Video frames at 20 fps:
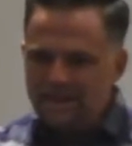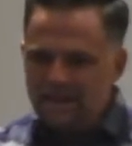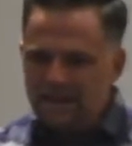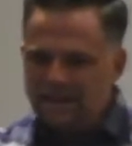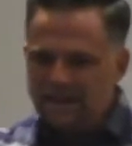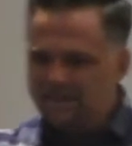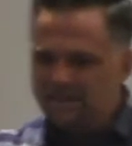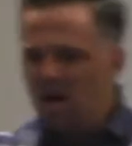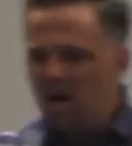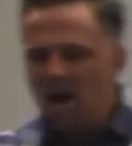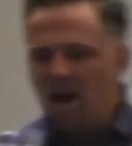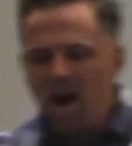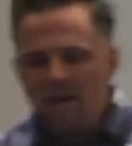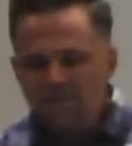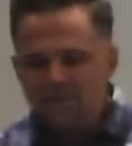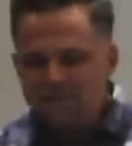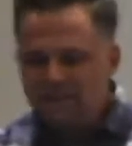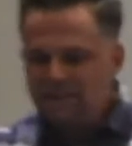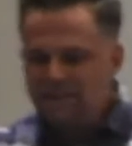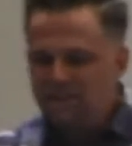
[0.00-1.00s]
is
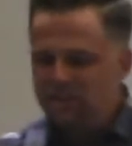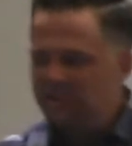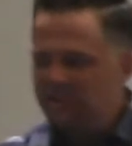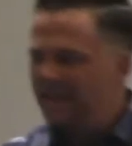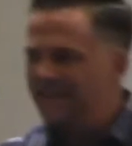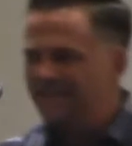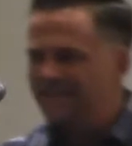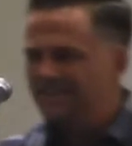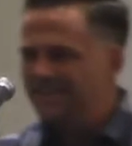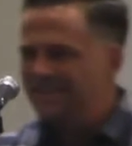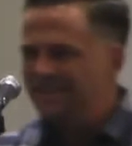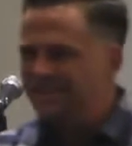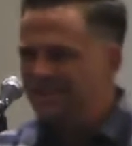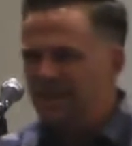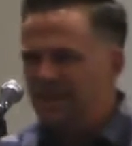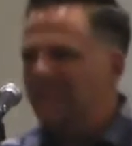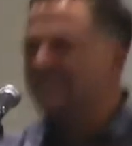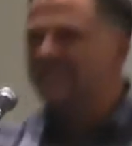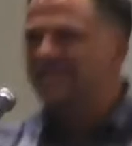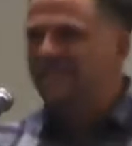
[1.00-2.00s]
often just,
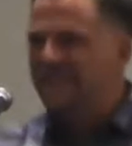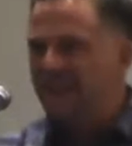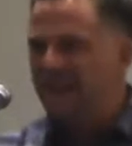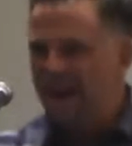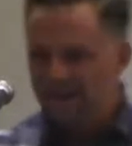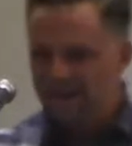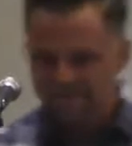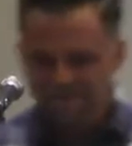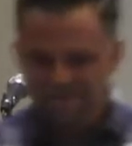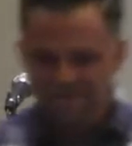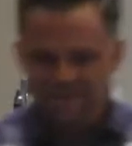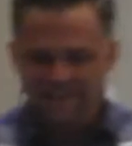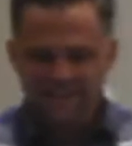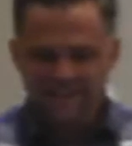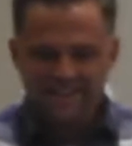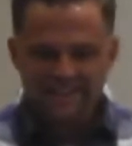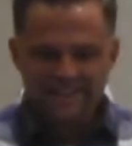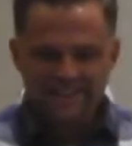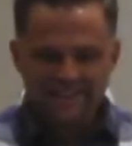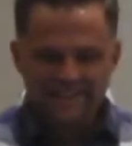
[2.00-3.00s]
just enough
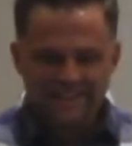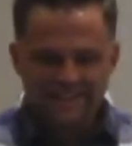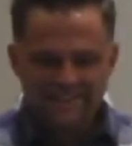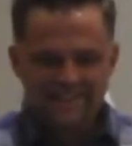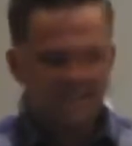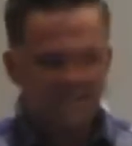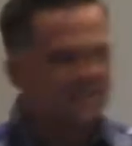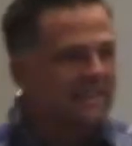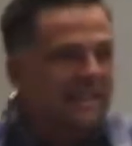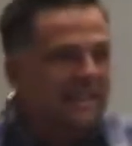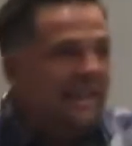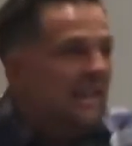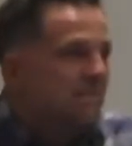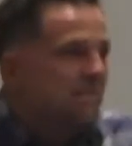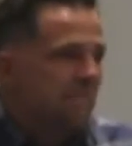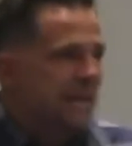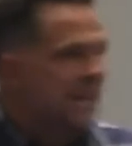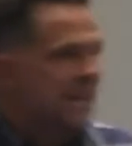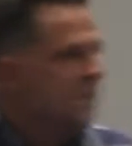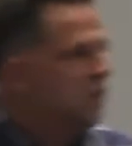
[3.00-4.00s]
to lead
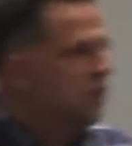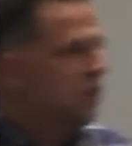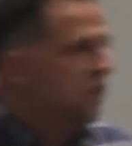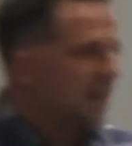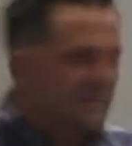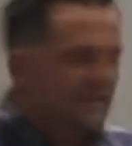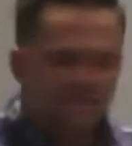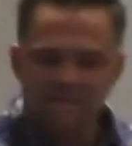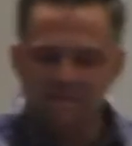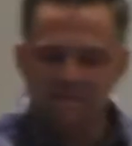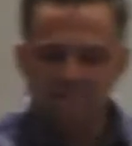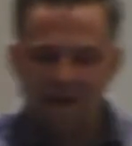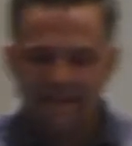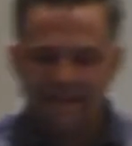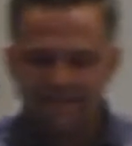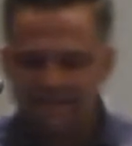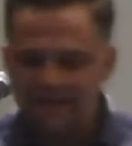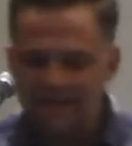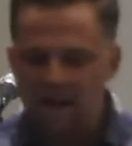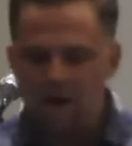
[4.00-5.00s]
me to trust in
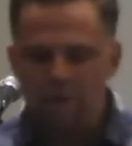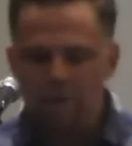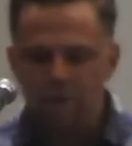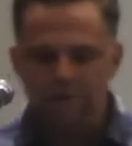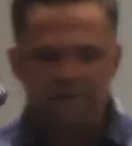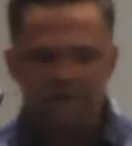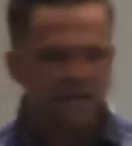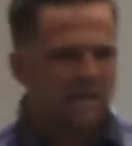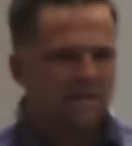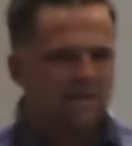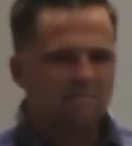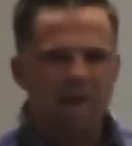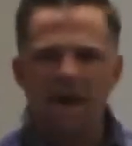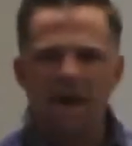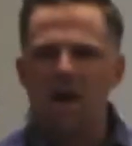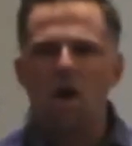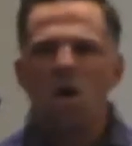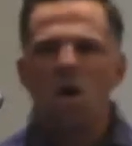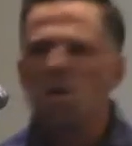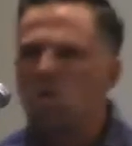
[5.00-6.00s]
myself and in
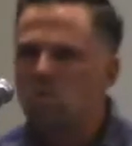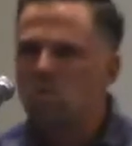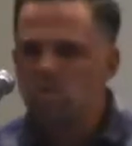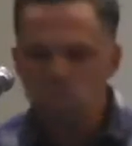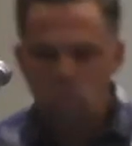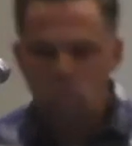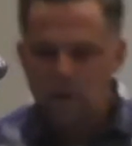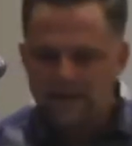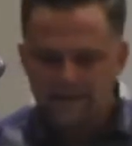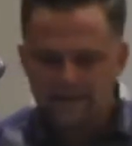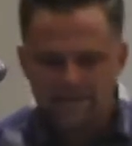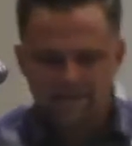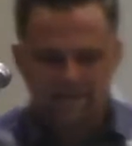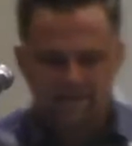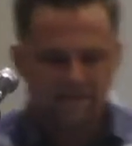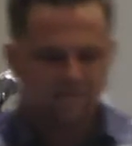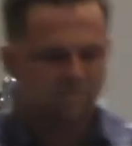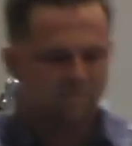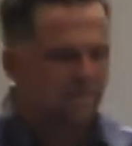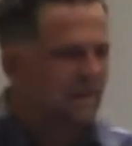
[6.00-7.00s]
my own
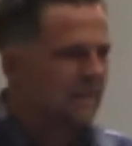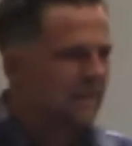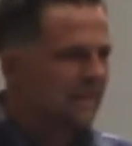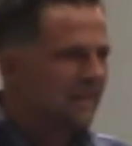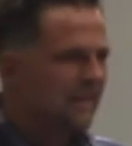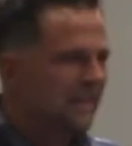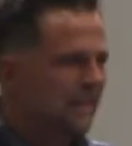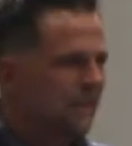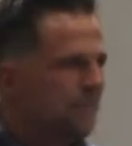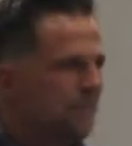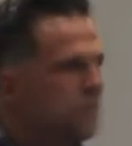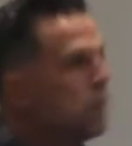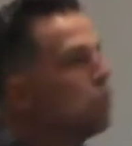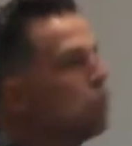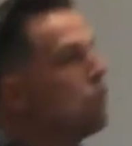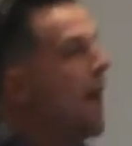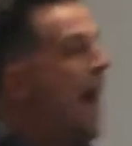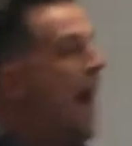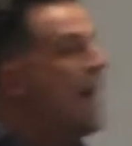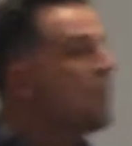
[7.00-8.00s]
wisdom
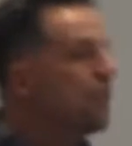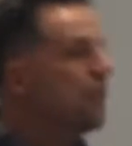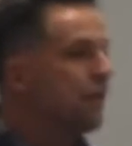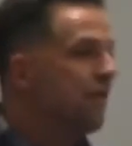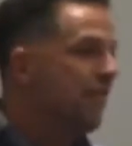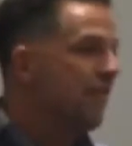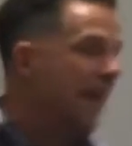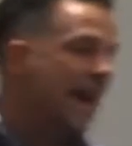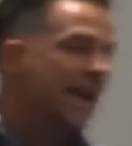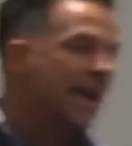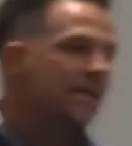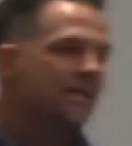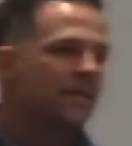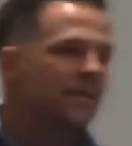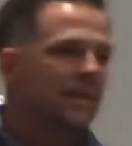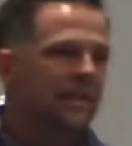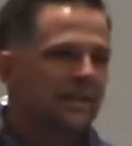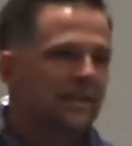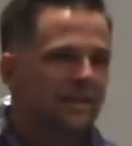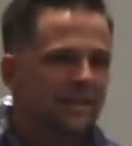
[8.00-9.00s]
rather than
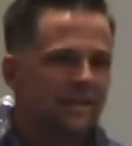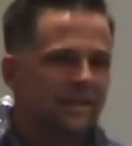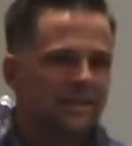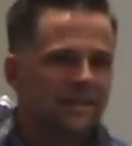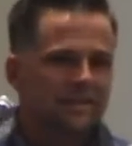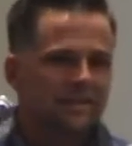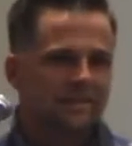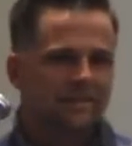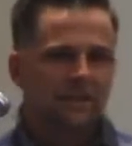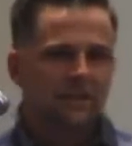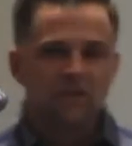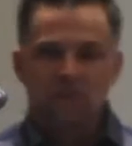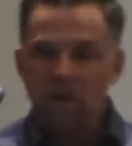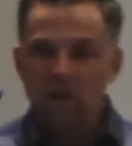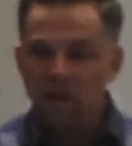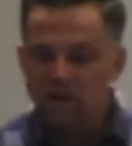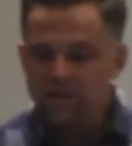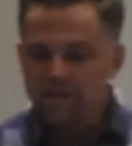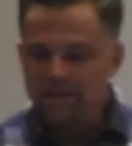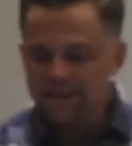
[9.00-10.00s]
to
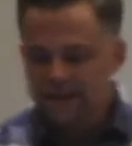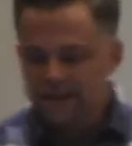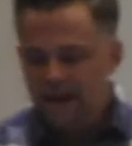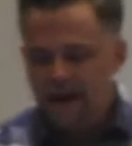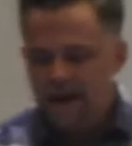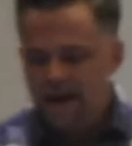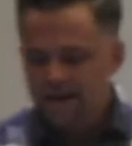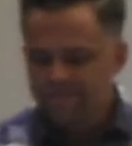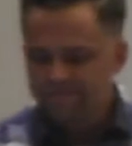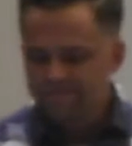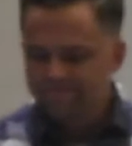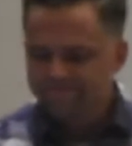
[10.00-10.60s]
turn to God